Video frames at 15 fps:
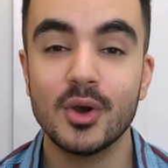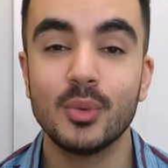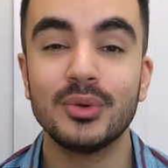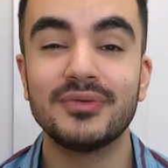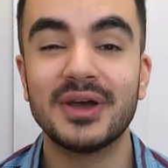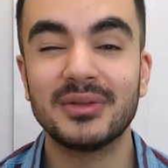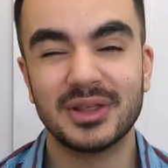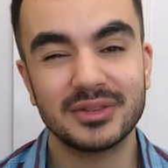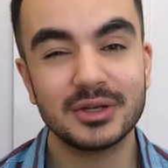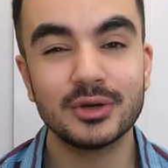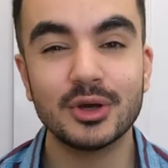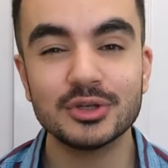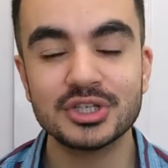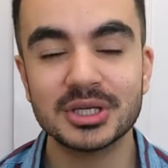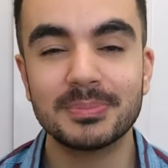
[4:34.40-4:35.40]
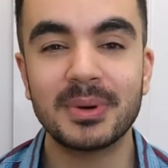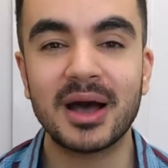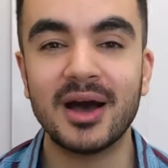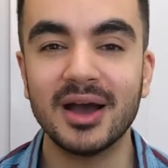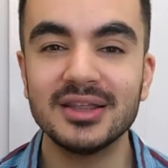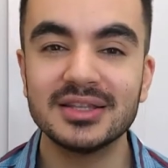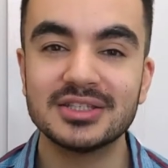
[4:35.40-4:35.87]
We found that the logic
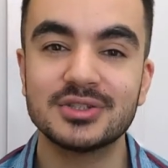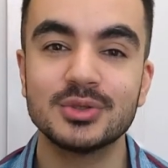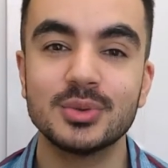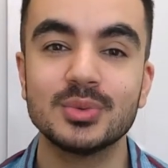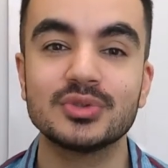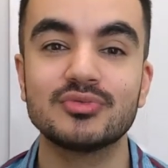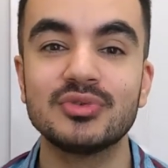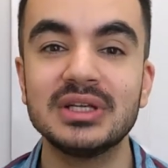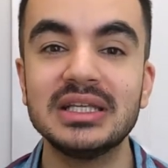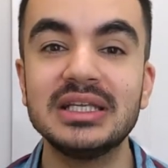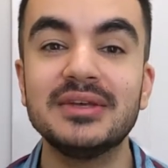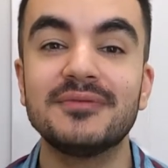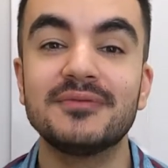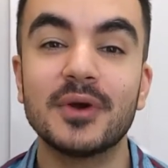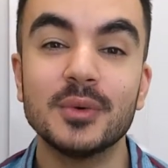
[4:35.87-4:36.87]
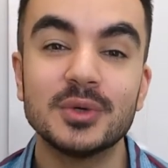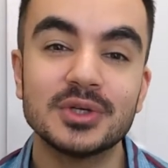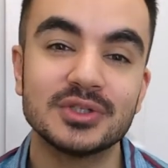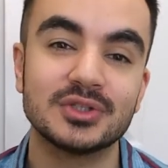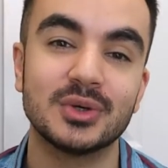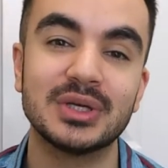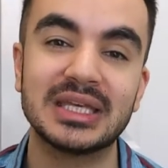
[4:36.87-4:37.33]
behind this tool was really
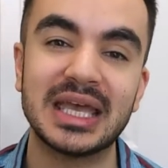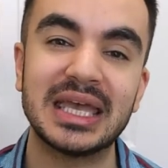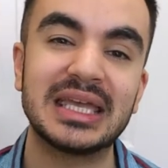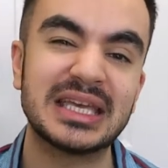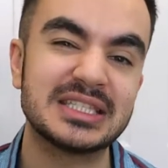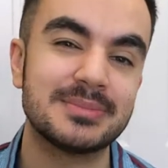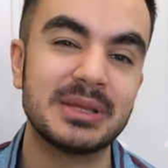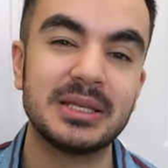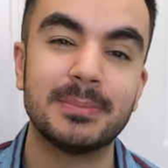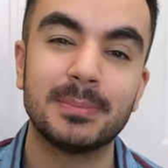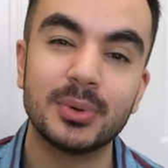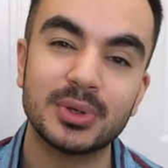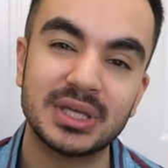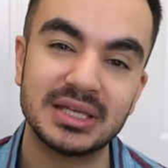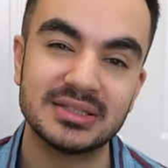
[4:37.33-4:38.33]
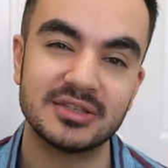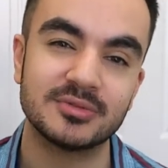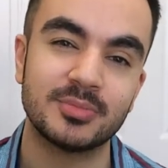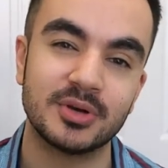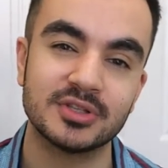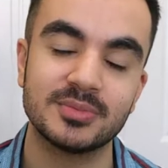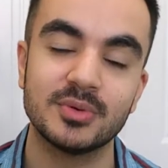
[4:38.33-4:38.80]
focused on getting as many bookings as
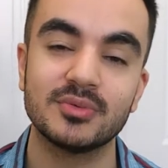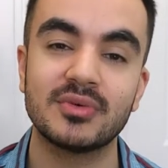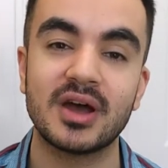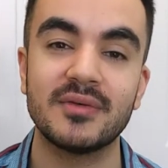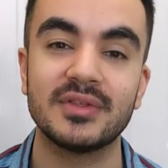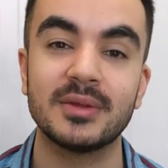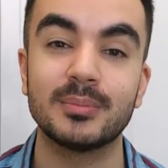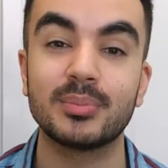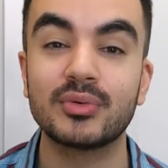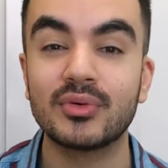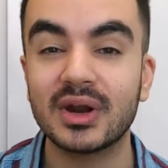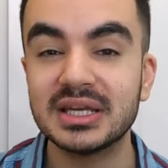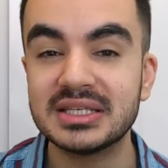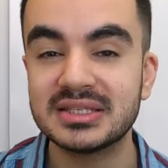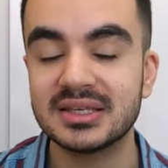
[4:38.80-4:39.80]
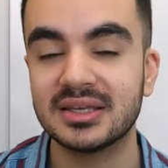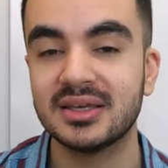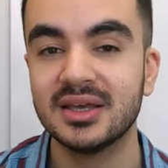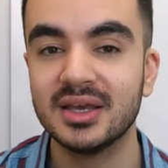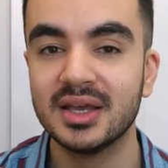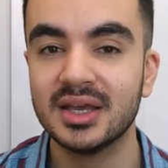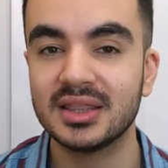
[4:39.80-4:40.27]
possible rather than pricing
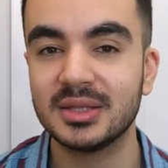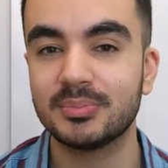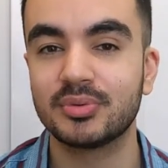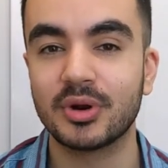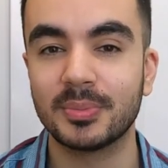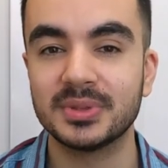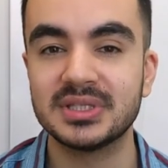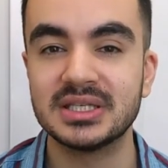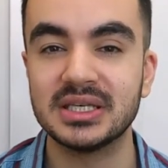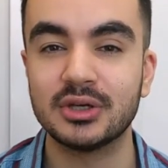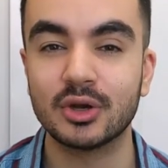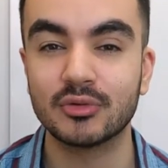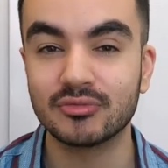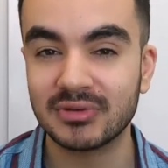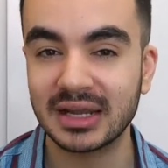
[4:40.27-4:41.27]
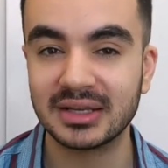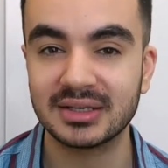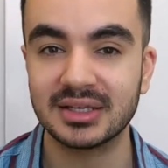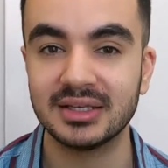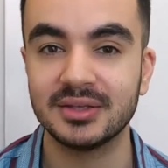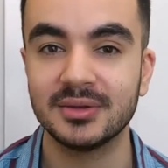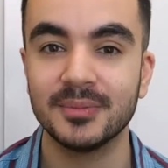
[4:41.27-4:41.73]
the property
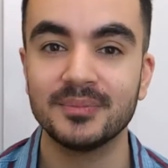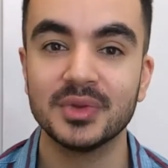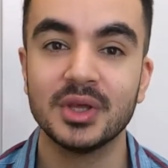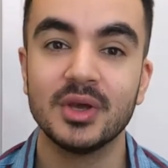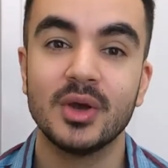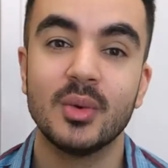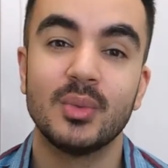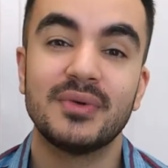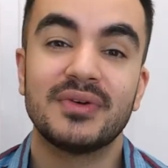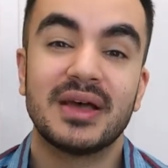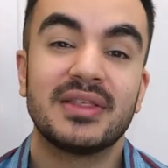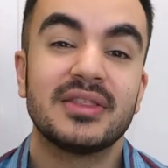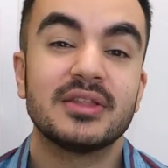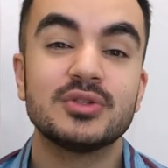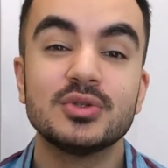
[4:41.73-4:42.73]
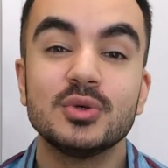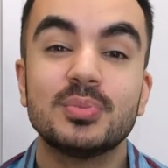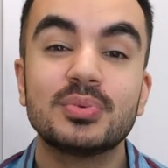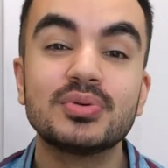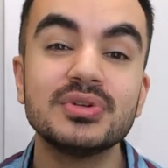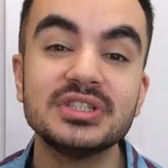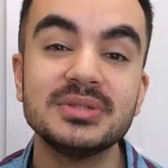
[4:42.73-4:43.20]
correctly. We found that the tool
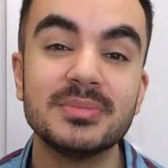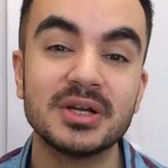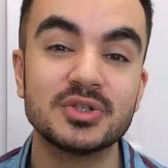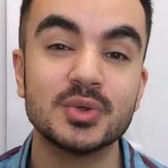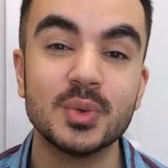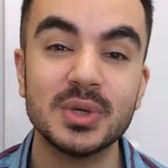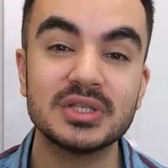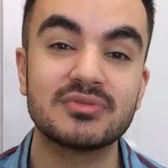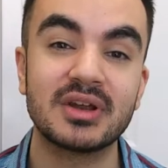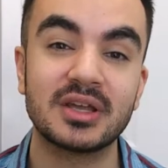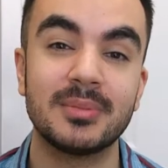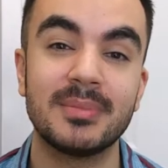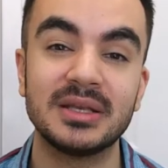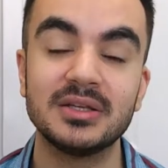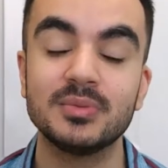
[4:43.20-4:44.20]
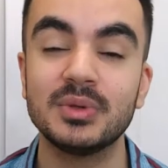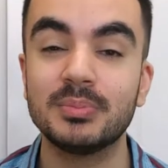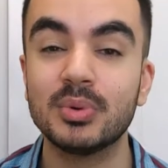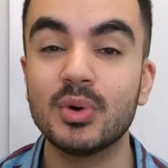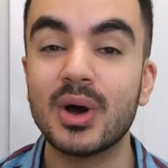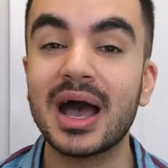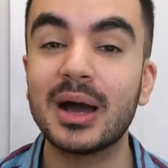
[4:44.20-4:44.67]
pretty much always recommended we
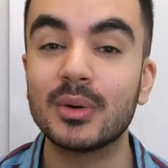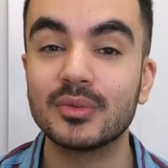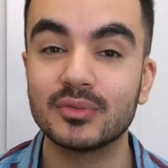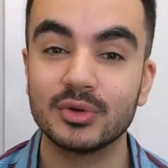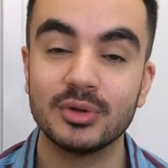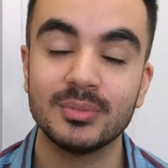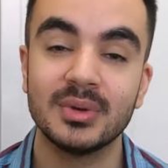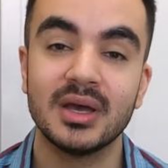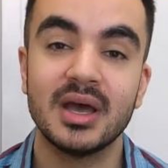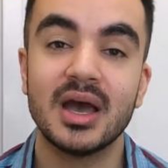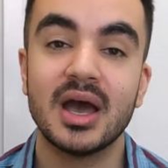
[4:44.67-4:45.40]
put our room